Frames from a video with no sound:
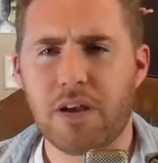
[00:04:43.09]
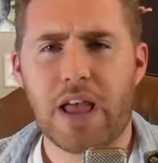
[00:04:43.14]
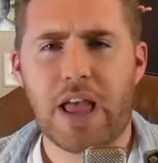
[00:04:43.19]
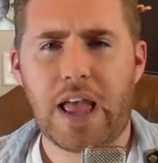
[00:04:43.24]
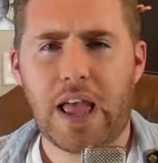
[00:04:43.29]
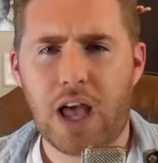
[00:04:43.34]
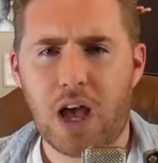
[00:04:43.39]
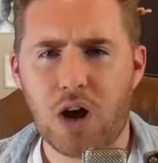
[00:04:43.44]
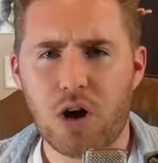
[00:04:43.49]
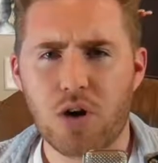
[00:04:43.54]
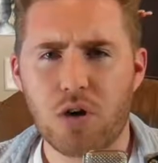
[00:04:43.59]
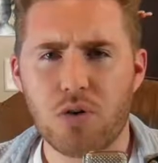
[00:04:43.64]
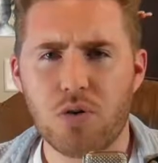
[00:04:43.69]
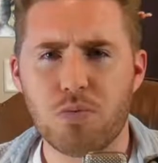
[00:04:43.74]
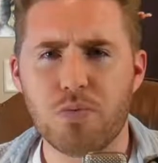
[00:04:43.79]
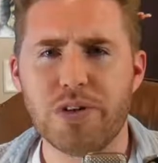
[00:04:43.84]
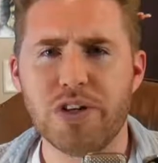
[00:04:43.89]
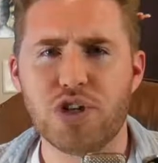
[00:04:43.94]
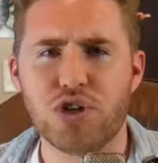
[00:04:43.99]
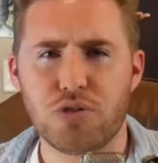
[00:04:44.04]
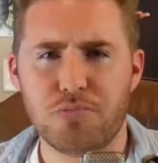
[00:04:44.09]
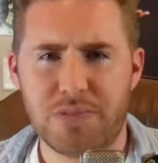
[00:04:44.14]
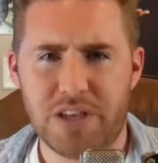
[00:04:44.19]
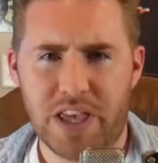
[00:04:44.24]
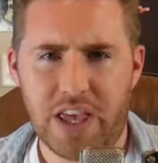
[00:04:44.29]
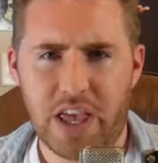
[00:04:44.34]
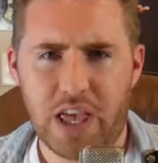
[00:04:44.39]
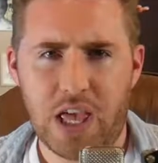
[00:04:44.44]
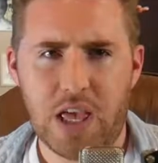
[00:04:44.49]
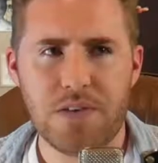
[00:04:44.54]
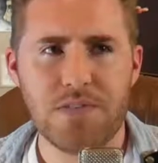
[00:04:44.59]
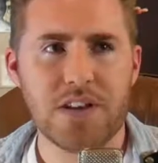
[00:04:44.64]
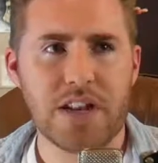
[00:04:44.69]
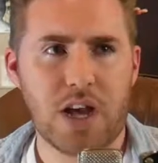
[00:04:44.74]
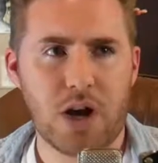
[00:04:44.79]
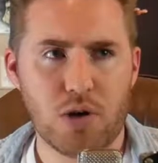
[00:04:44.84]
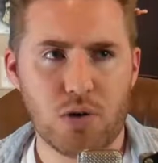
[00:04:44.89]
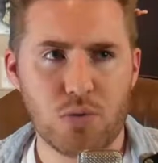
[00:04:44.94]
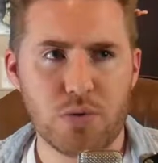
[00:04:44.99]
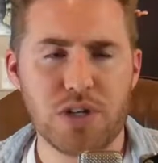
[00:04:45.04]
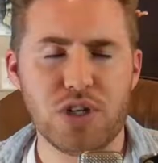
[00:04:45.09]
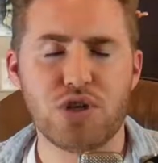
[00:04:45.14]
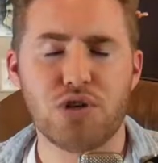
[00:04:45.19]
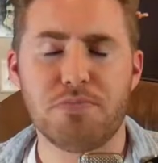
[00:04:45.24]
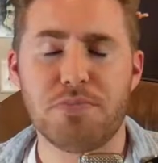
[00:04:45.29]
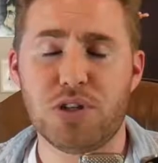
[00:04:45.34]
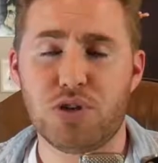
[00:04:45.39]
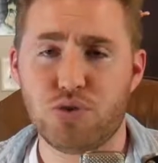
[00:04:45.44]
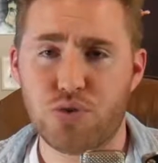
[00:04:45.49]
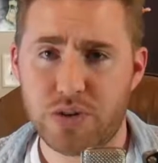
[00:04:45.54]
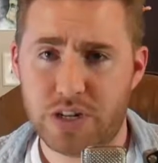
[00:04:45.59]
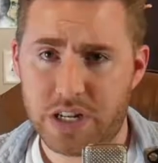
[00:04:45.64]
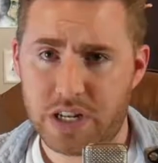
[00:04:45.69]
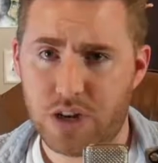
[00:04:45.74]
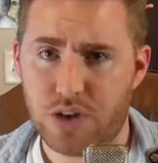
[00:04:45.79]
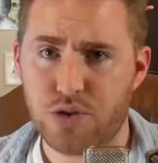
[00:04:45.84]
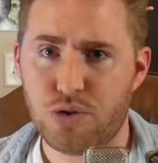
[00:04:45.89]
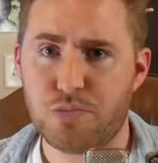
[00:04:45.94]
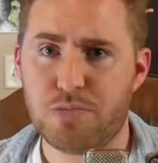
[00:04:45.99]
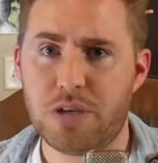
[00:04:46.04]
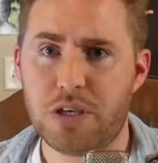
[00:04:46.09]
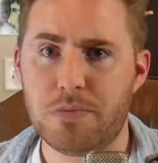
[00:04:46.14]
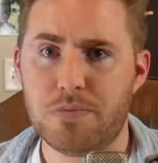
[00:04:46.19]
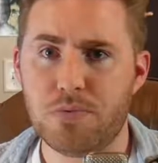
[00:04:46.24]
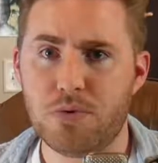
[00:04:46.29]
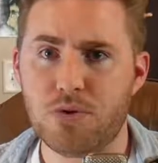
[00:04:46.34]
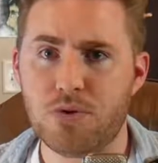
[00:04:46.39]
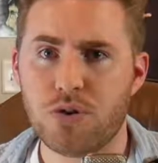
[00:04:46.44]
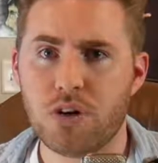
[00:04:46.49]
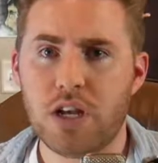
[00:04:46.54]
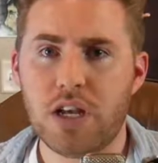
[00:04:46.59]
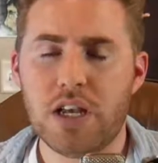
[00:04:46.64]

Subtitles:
how we should behave and how we should be treating other people.